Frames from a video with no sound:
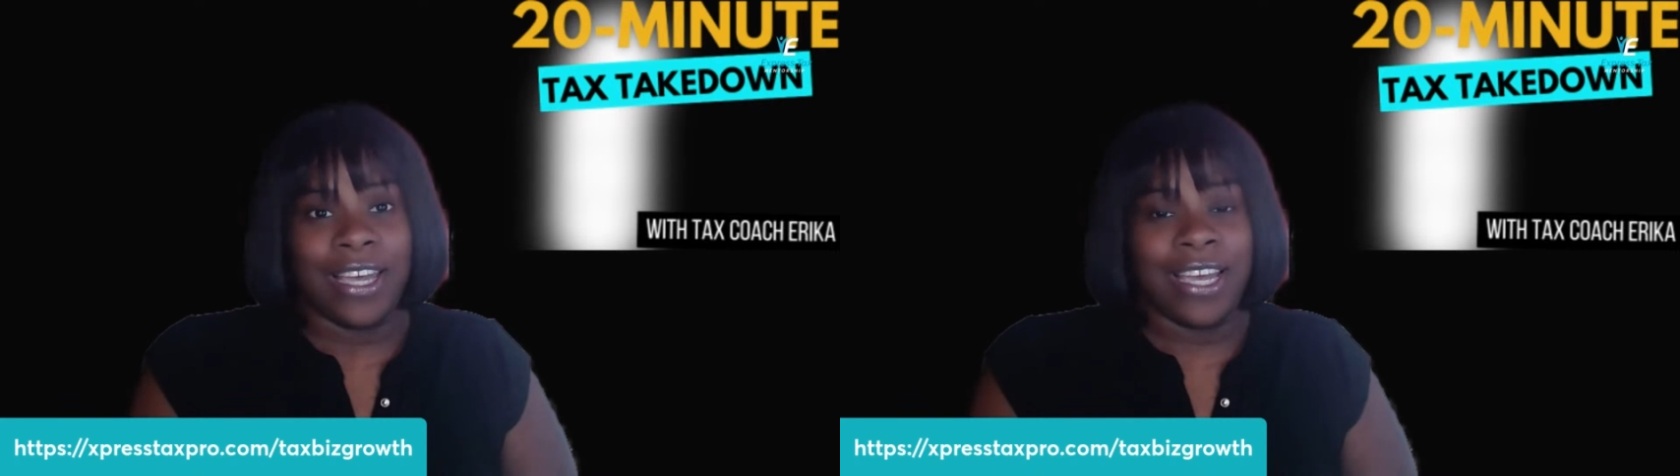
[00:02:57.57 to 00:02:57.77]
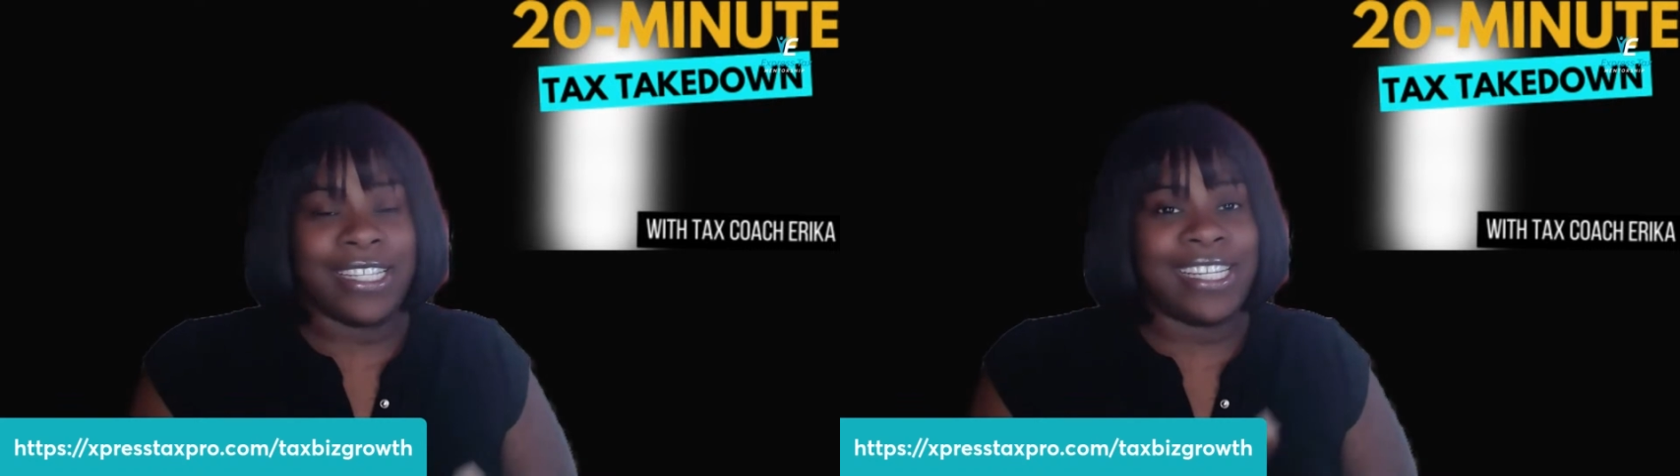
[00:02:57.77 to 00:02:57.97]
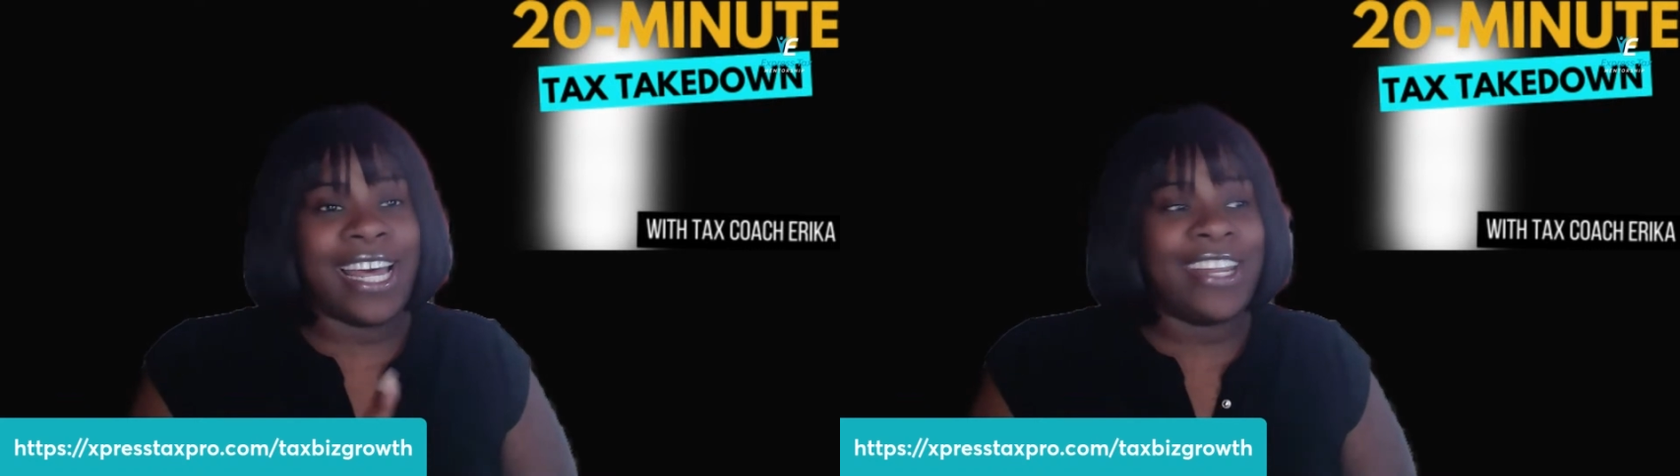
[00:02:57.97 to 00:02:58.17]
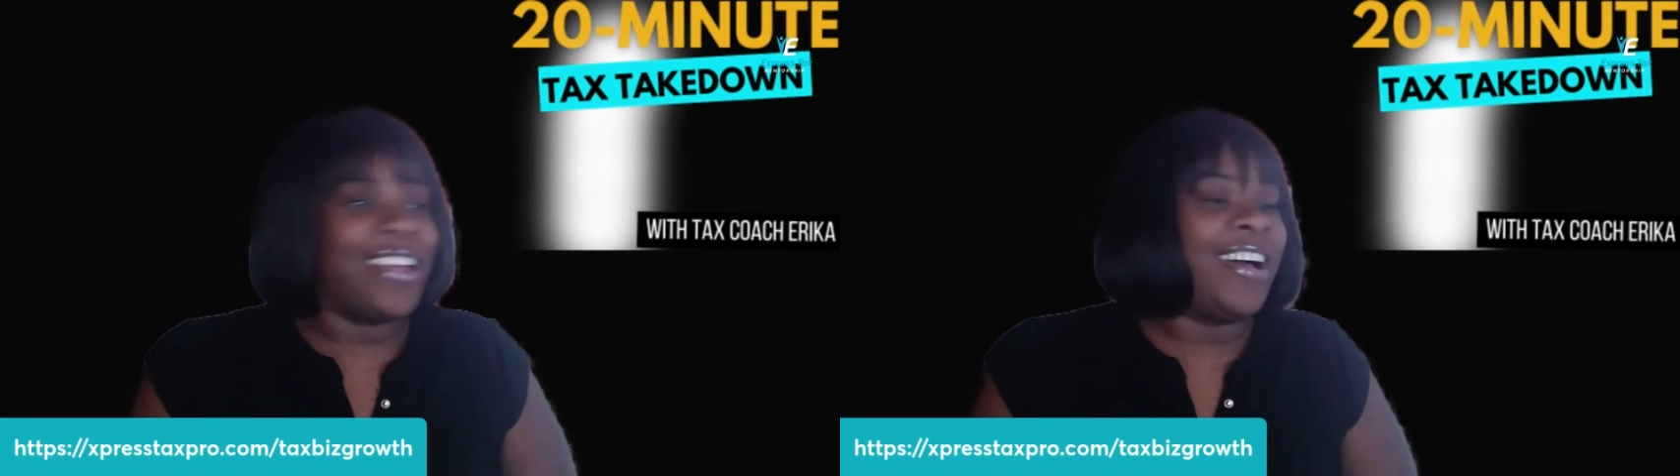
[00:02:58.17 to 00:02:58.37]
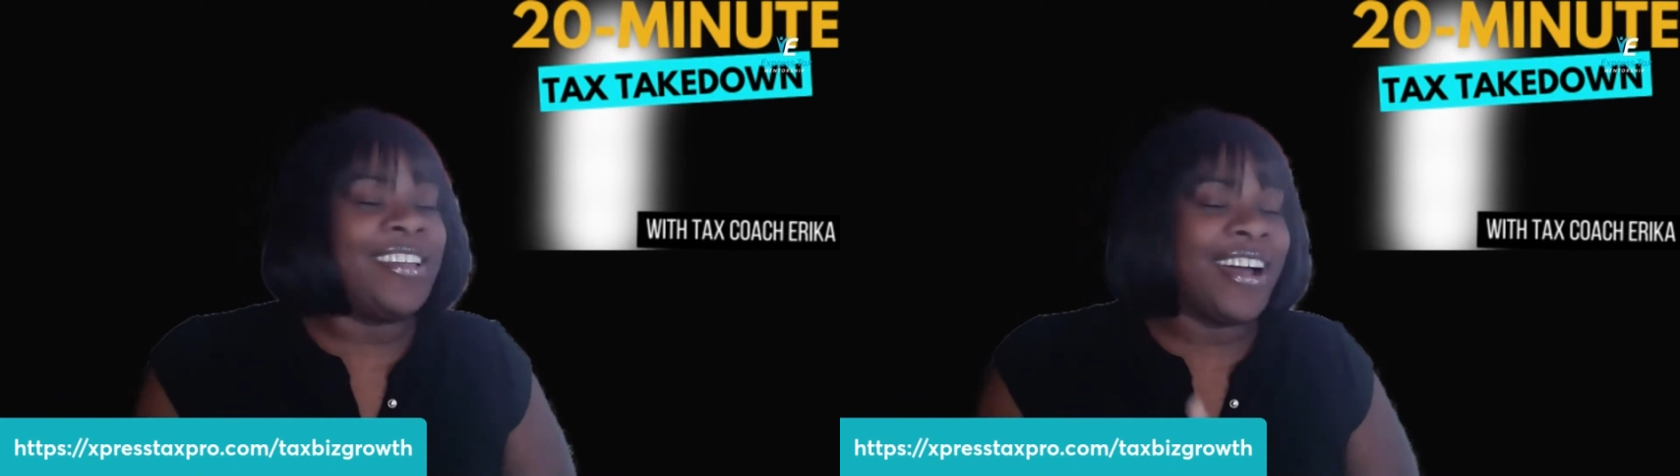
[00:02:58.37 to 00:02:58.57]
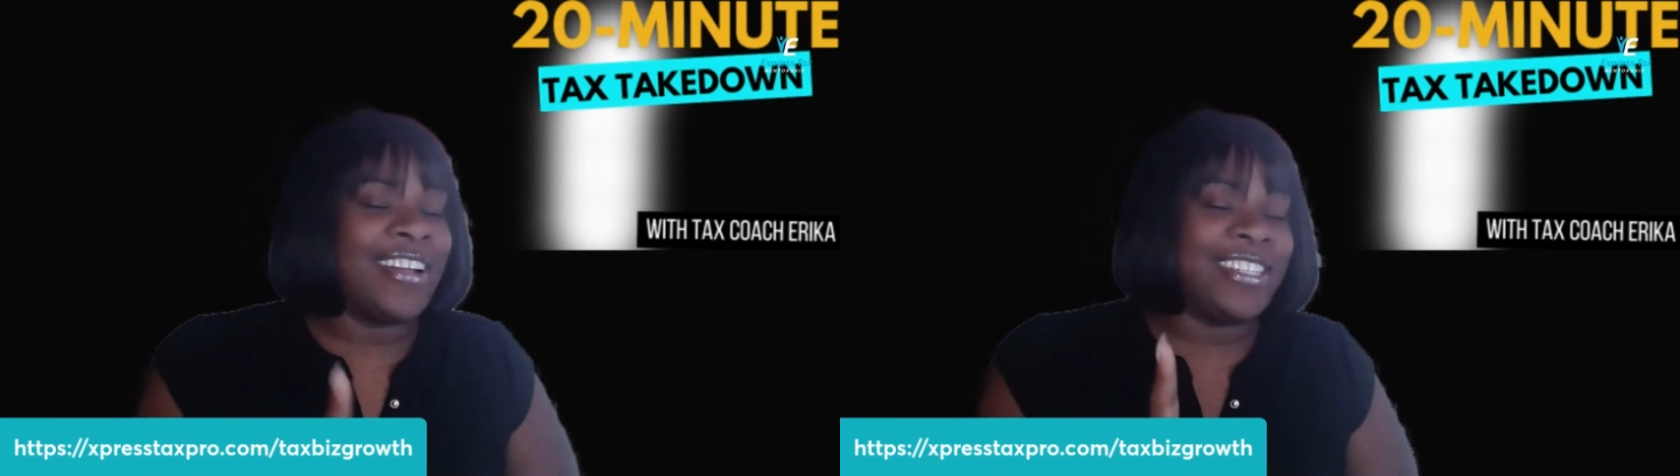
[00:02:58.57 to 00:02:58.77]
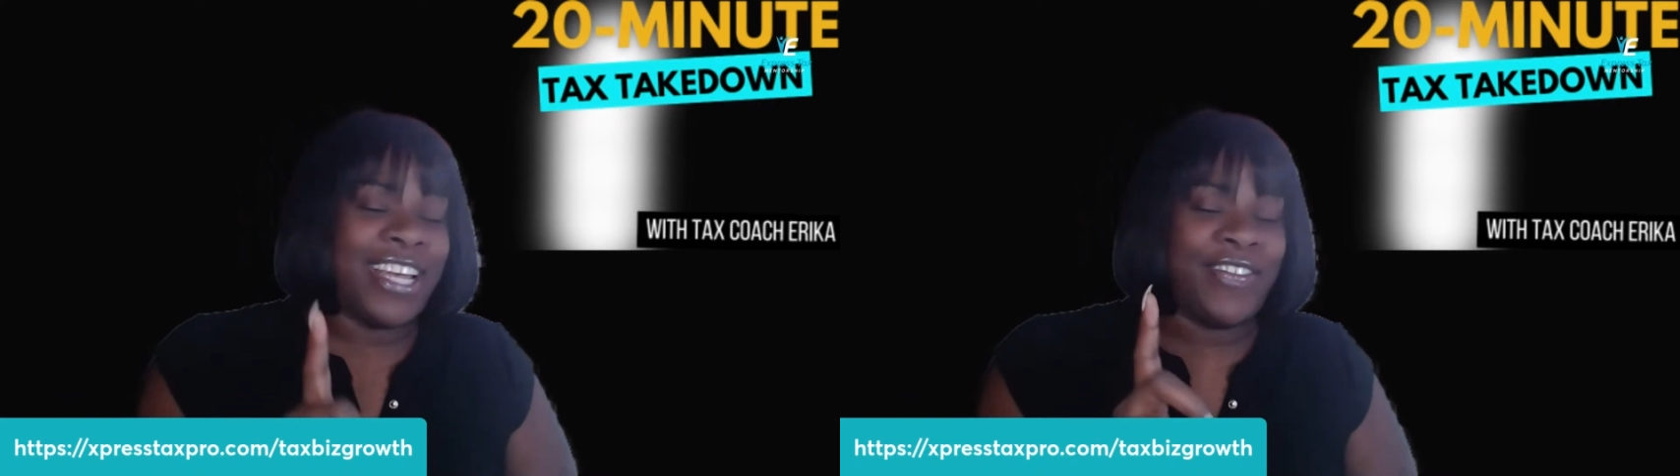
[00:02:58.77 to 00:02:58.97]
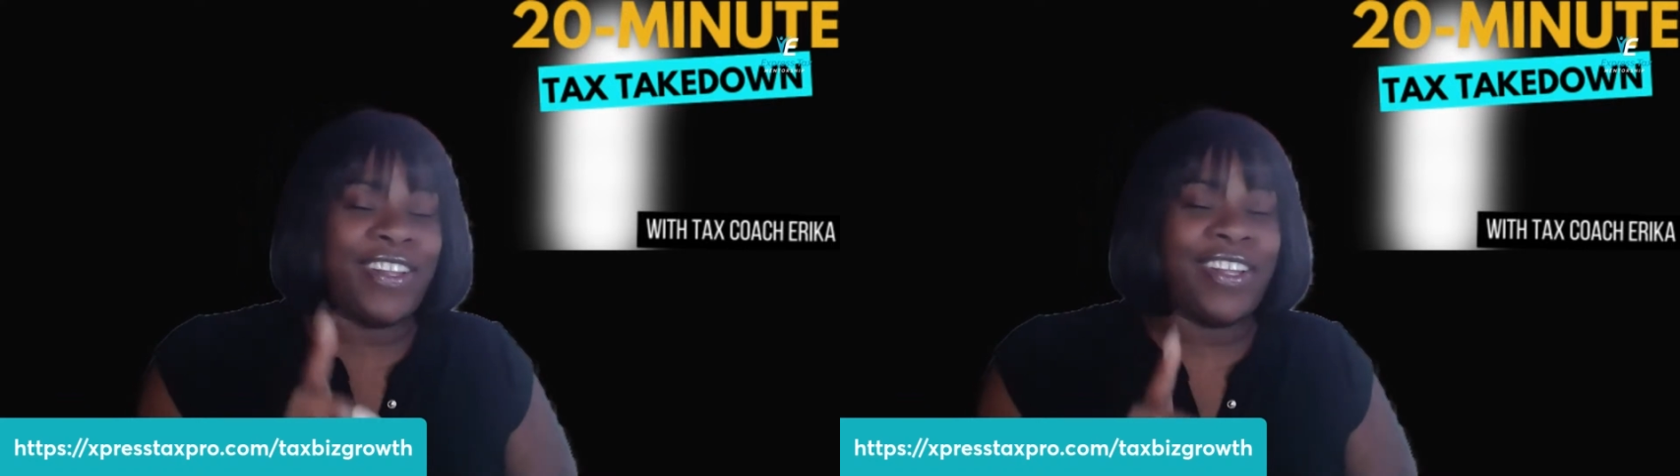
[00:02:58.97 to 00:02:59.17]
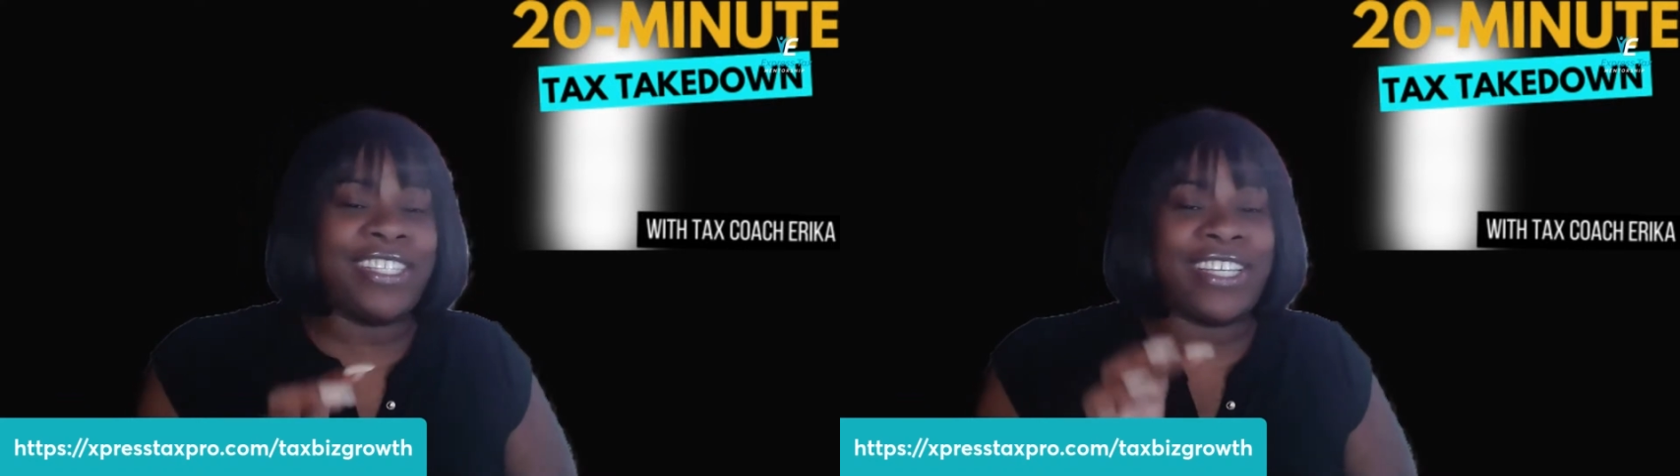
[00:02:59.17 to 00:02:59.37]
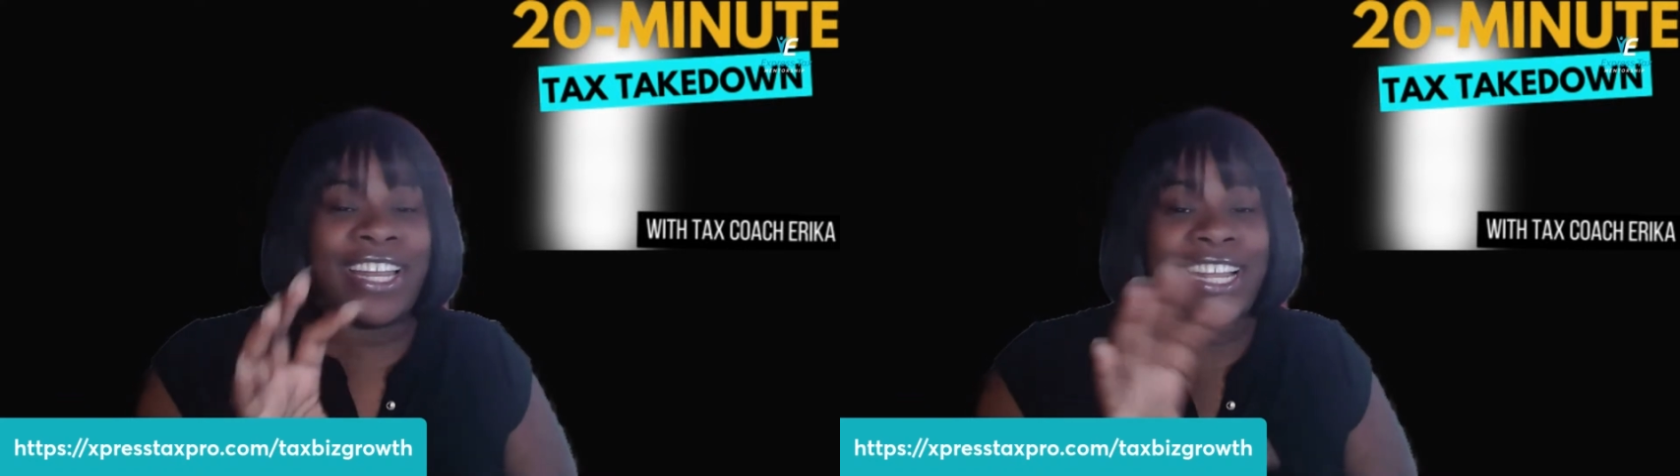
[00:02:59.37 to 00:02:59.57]
Because a lot of y'all just have
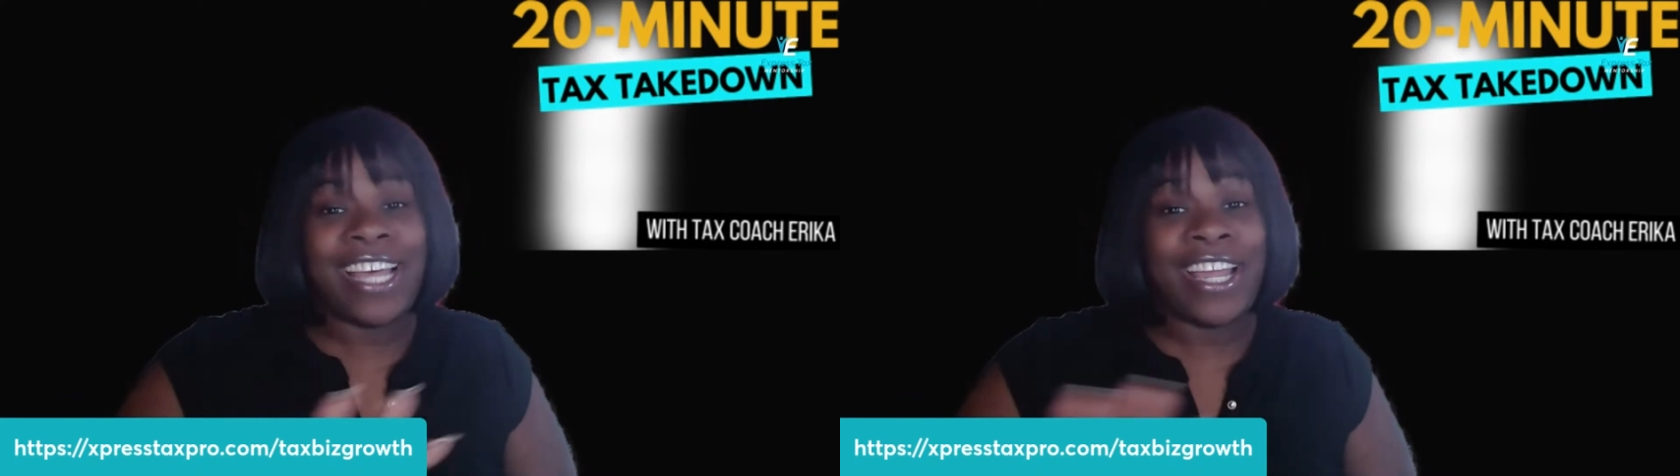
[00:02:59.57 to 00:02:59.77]
LLC and that's how